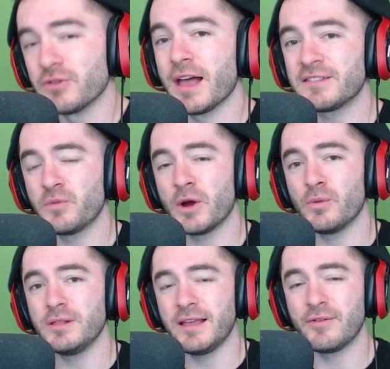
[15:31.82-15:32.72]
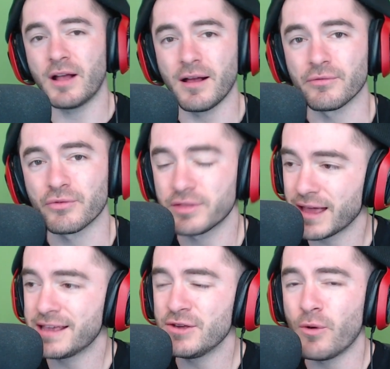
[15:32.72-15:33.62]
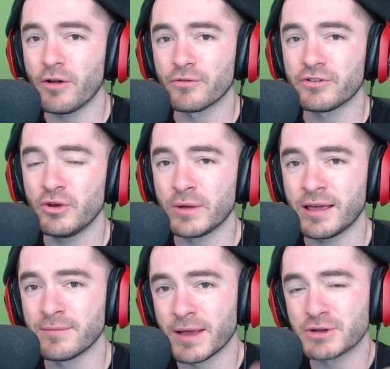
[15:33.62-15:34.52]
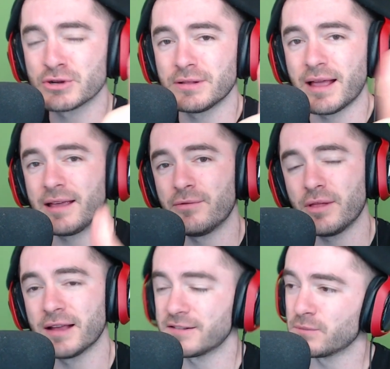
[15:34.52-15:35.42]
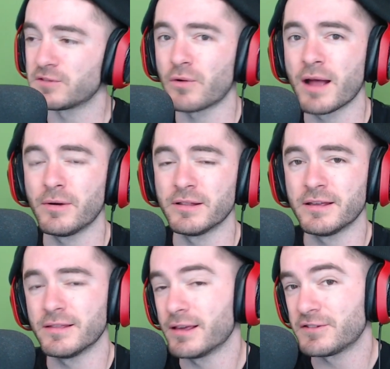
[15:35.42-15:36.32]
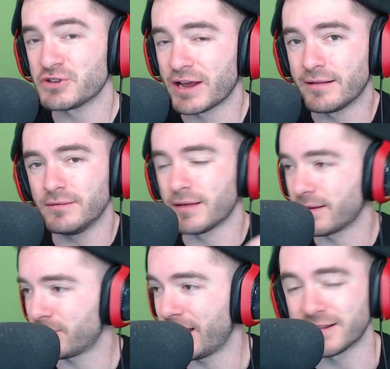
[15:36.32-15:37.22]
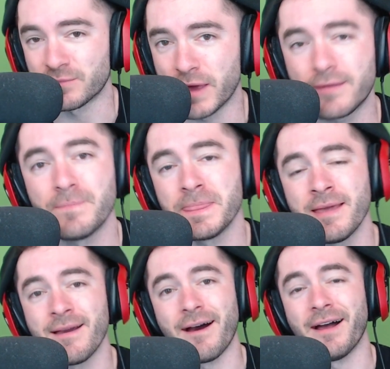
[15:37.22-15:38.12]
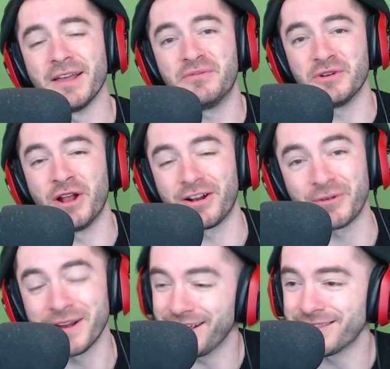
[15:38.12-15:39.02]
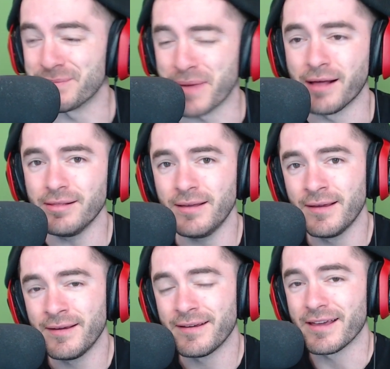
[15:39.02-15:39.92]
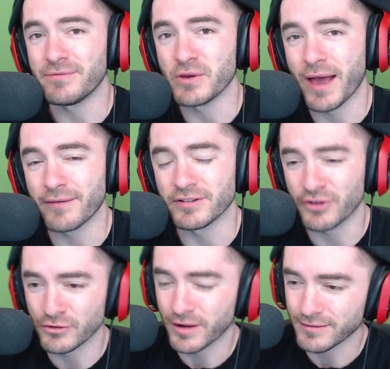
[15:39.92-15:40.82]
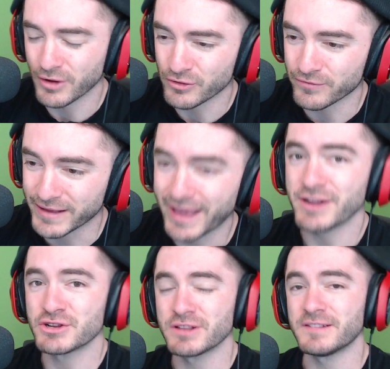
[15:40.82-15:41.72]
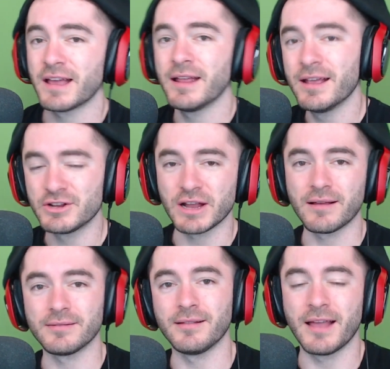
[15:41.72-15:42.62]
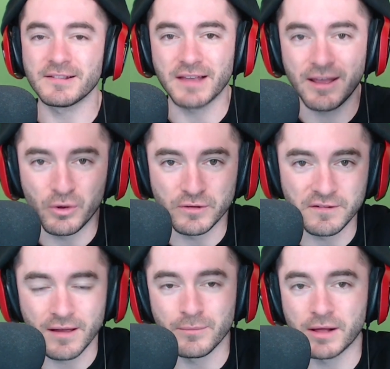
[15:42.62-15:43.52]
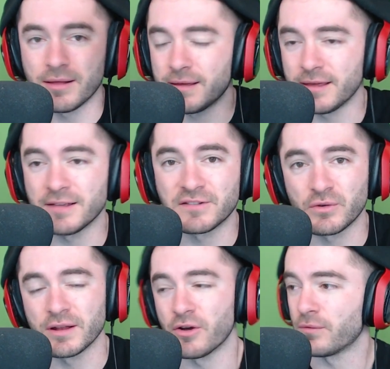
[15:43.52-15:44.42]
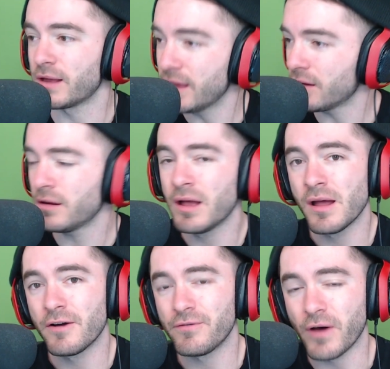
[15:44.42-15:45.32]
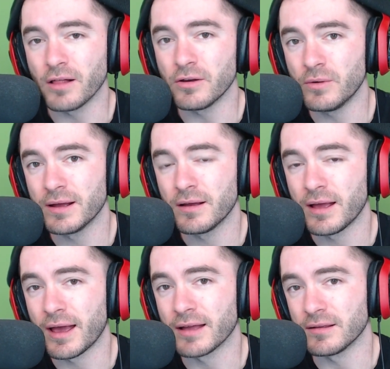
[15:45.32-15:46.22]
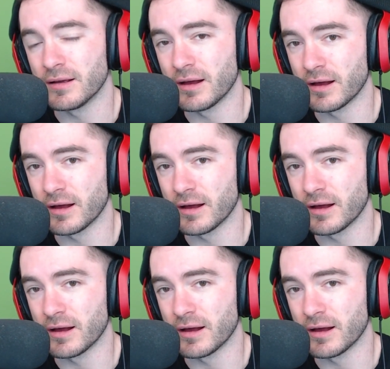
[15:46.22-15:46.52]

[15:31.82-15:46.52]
So that's where we'll leave it off. Thank you all for tuning in. Make sure to like if you like. Subscribe on this channel. I can't speak. If you're not already, hit the bell. If you haven't turned on notifications yet, check out the last A-Hole Design by clicking the end screen over here. Follow at,